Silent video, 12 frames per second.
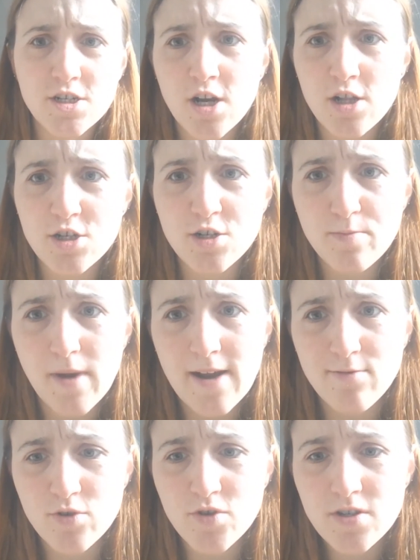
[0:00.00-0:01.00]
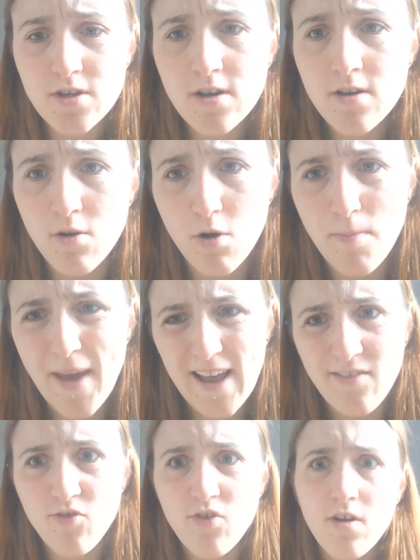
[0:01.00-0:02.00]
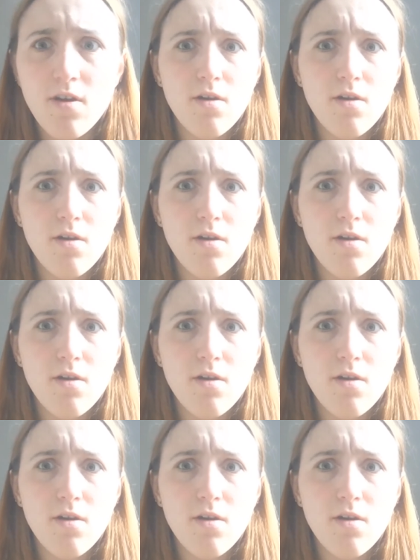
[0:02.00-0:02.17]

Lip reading: biros or pens,